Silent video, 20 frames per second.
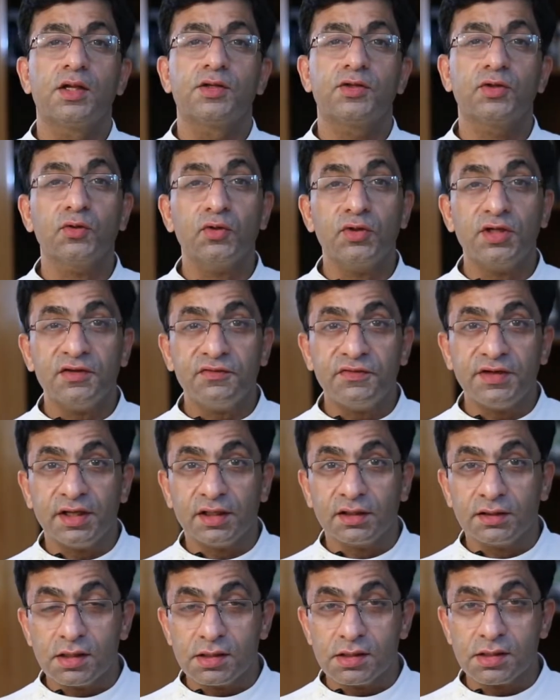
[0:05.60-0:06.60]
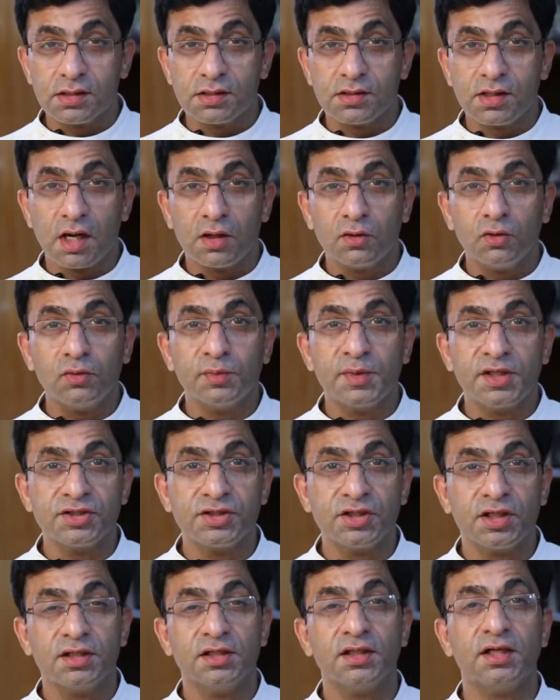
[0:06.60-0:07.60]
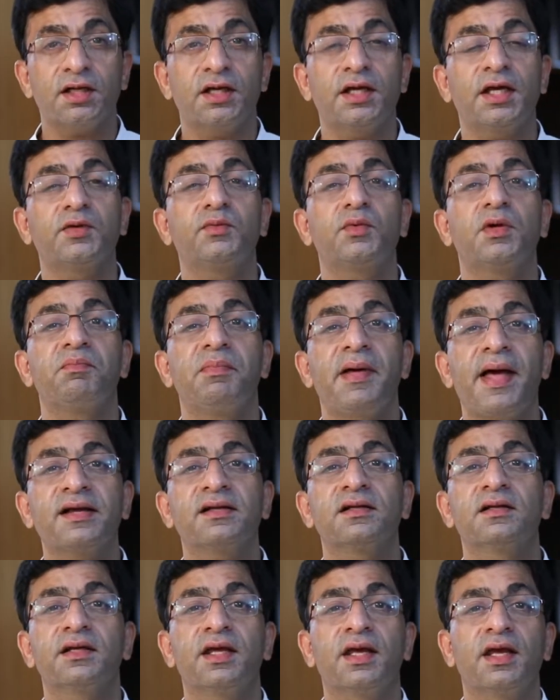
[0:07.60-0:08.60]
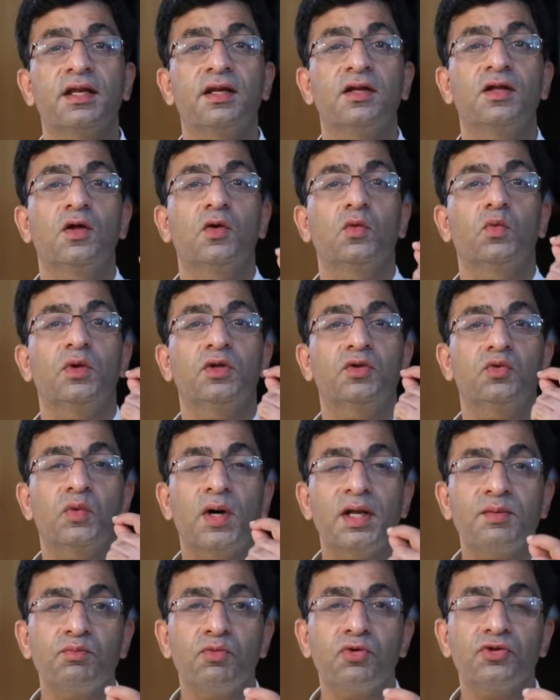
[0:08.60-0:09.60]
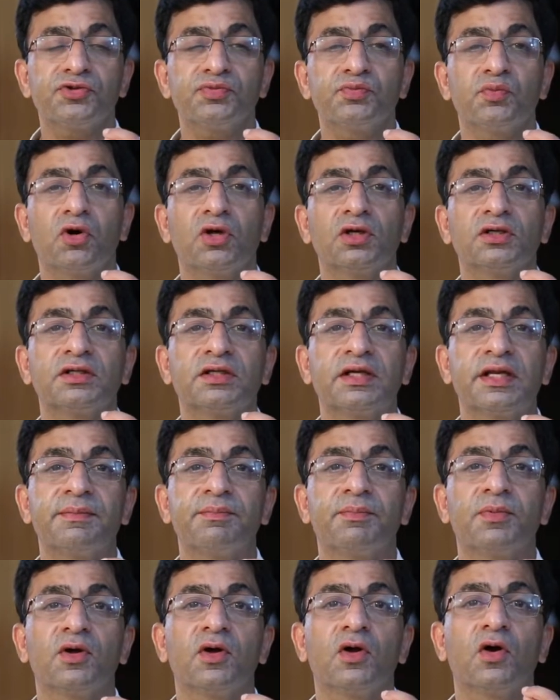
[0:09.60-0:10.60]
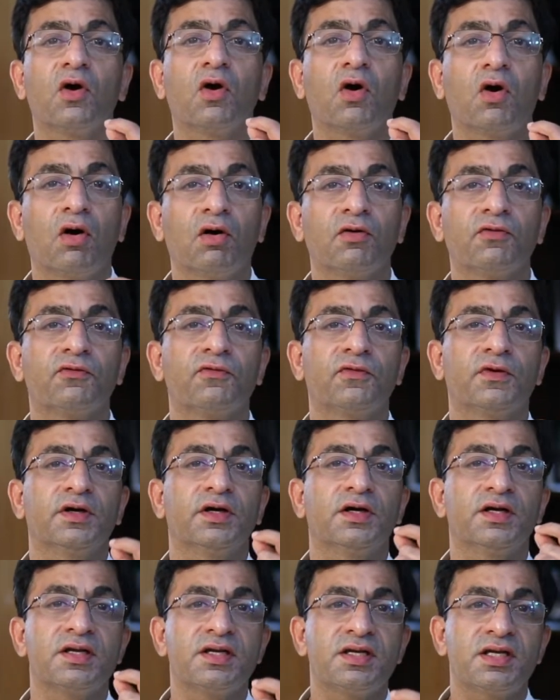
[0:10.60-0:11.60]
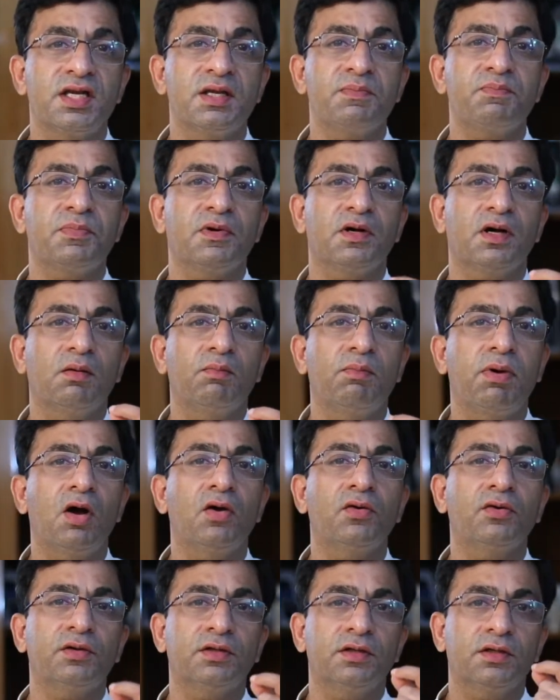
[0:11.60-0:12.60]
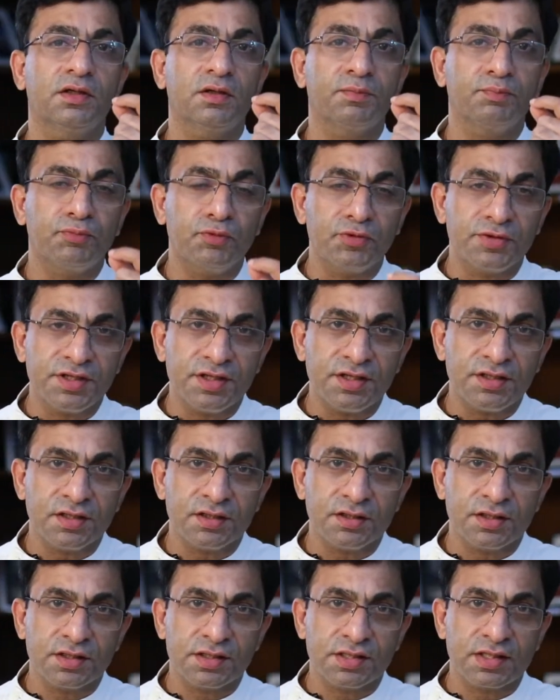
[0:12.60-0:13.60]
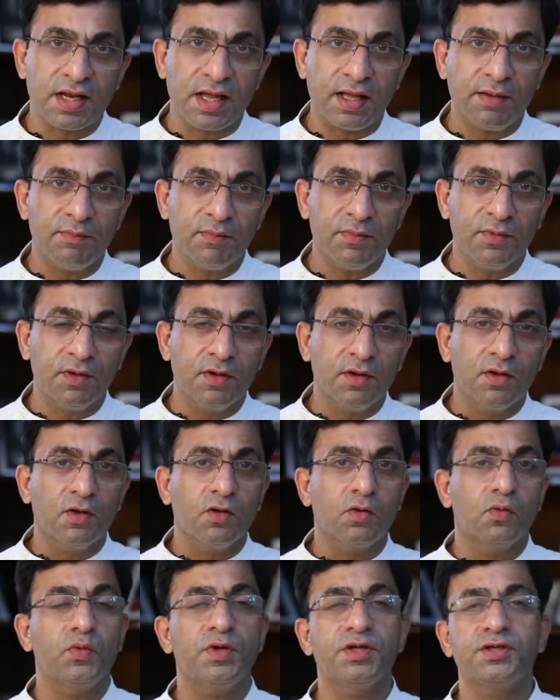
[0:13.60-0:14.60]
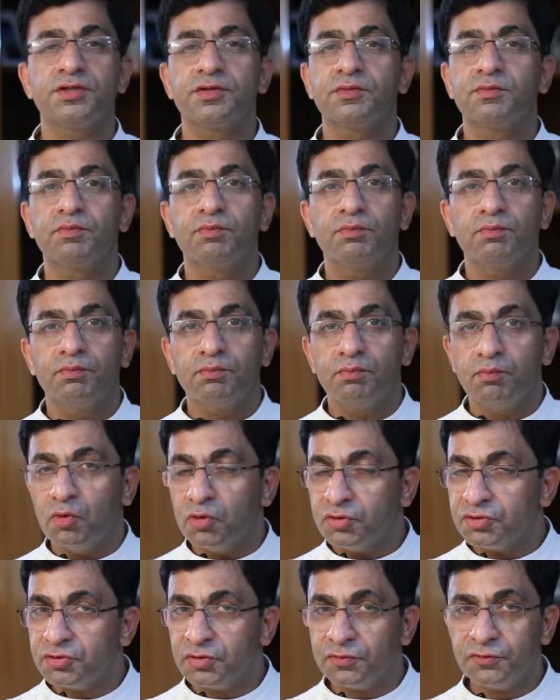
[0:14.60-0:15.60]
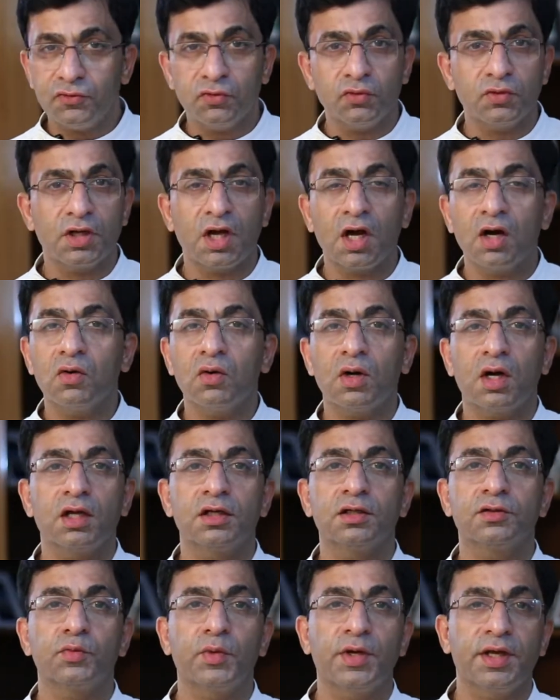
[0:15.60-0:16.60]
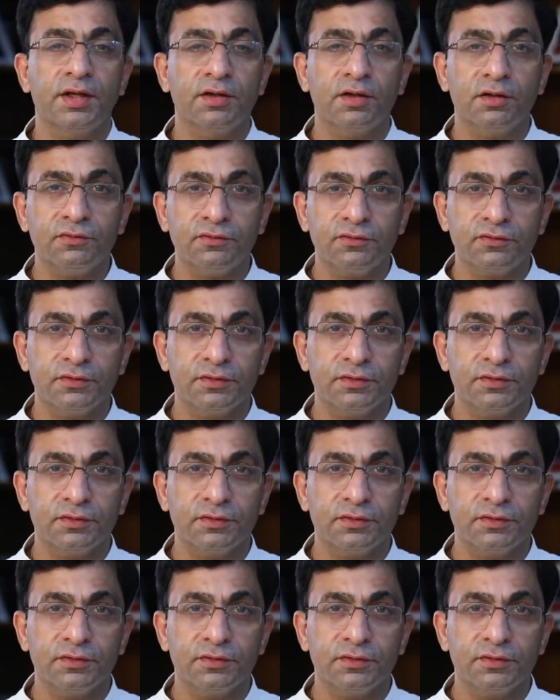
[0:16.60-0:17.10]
So good evening, this is Rahul Manchanda and we're back again with one more small clip of a tip about a procedure this time, which most of you now are aware of.